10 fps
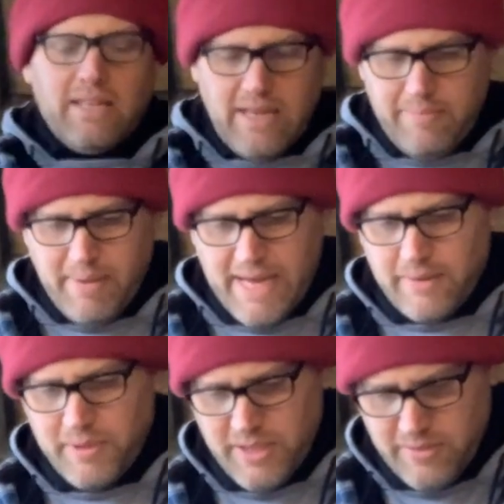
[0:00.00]
I'll get
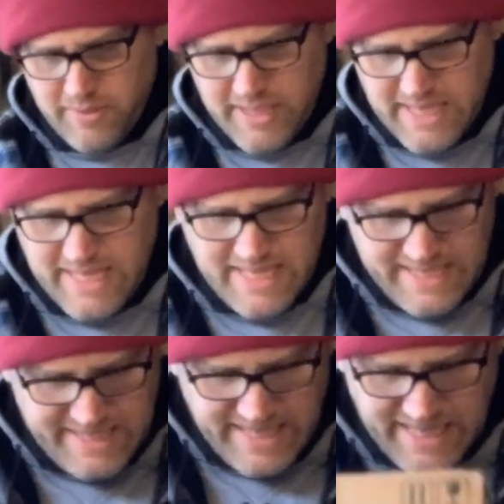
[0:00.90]
back with you in a
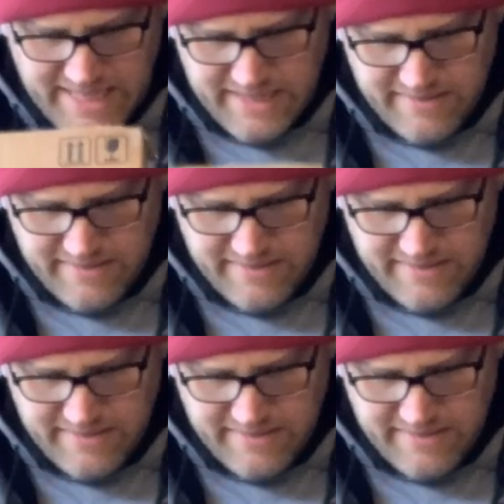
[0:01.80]
second.